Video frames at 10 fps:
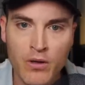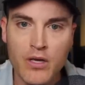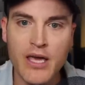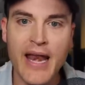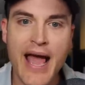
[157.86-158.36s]

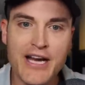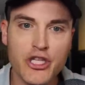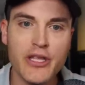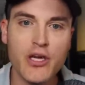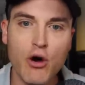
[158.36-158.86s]
can
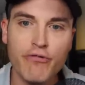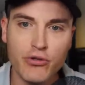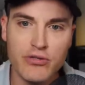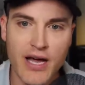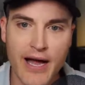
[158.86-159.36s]
actually go
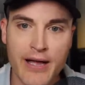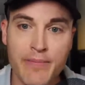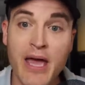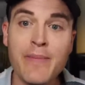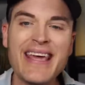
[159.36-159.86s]
full time
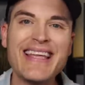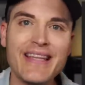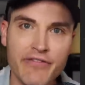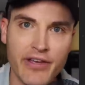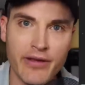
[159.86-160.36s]
and make a
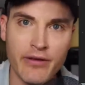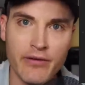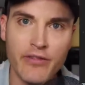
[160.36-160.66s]
living,